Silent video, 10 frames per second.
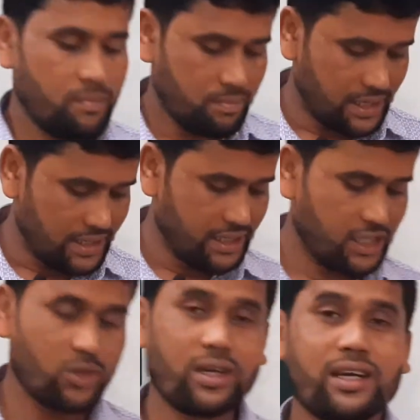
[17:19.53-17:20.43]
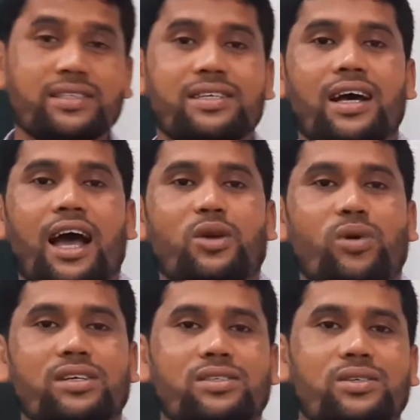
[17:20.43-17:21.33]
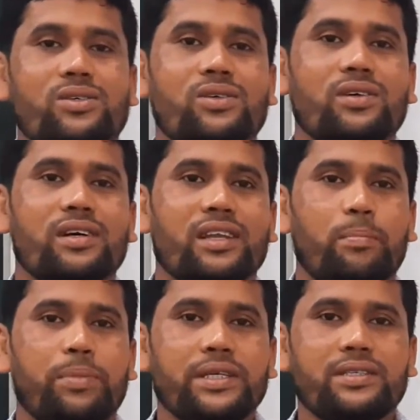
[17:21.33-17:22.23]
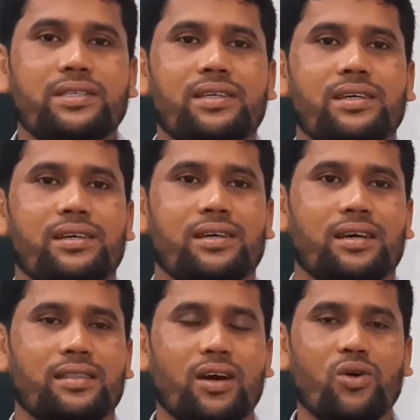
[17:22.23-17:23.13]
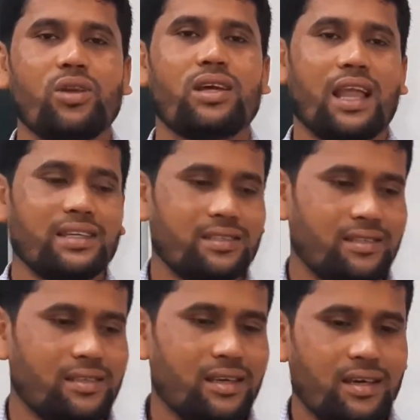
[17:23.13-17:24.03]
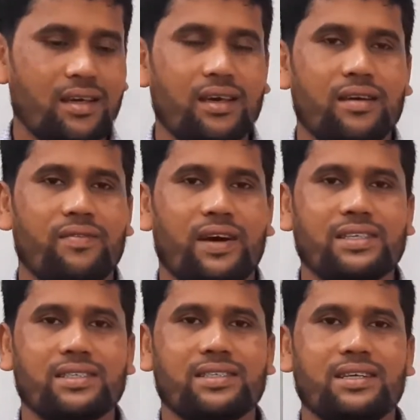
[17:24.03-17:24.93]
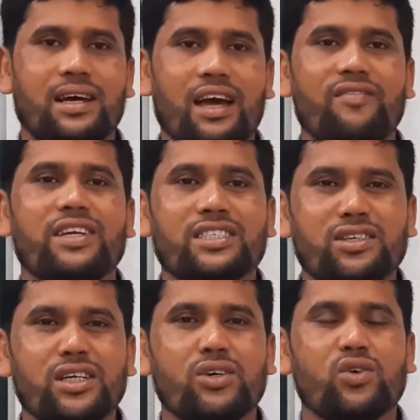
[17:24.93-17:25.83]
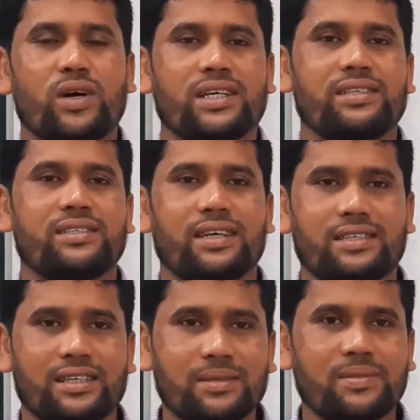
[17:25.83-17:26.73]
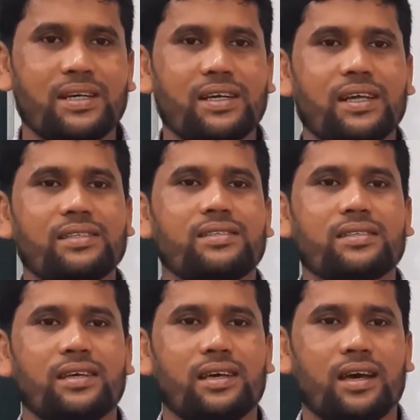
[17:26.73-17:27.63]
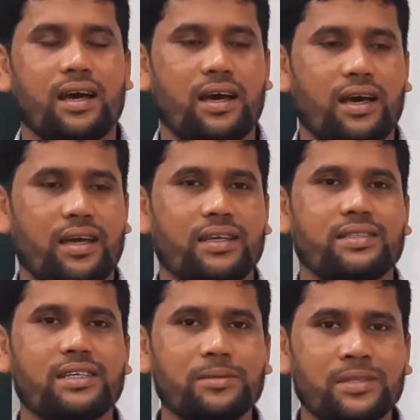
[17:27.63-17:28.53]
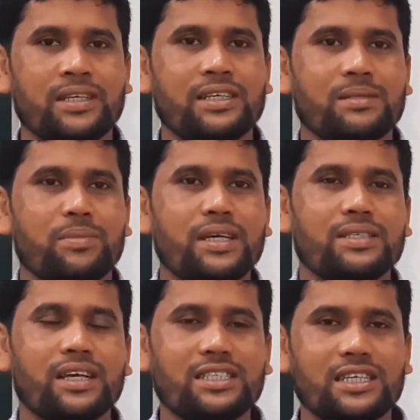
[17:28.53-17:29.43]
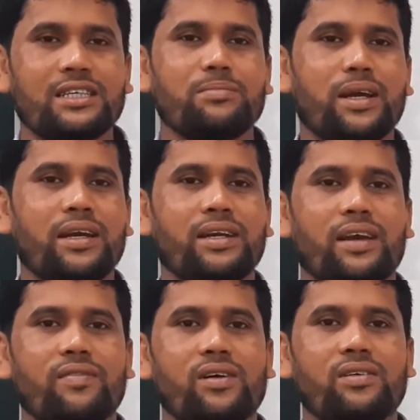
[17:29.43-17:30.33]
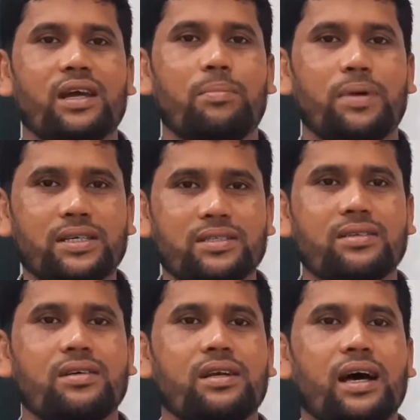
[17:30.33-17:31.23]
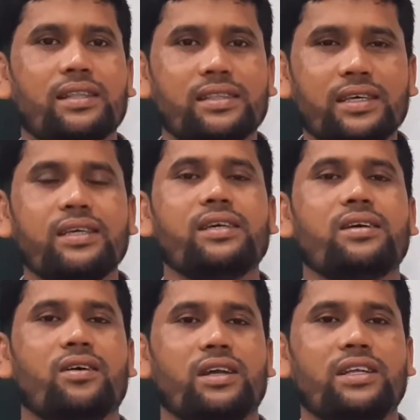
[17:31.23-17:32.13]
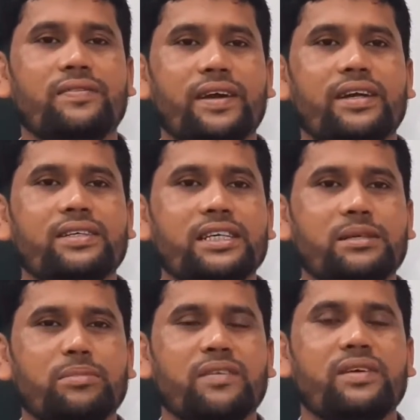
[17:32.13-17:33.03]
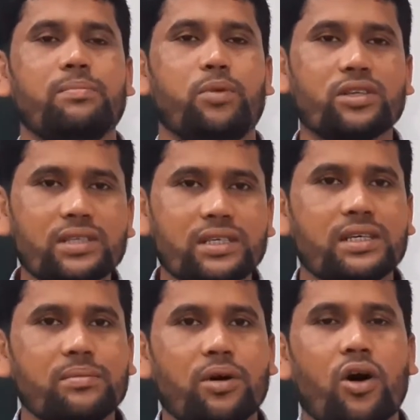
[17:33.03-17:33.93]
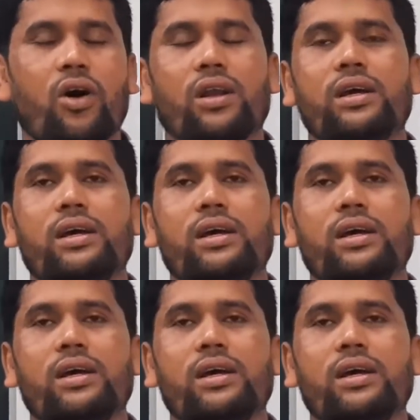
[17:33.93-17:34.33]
my dear student, I want to repeat the whole class. First, I mentioned you what is assertive sentence. An assertive sentence makes a statement about a person, a thing, or an event. It may be positive or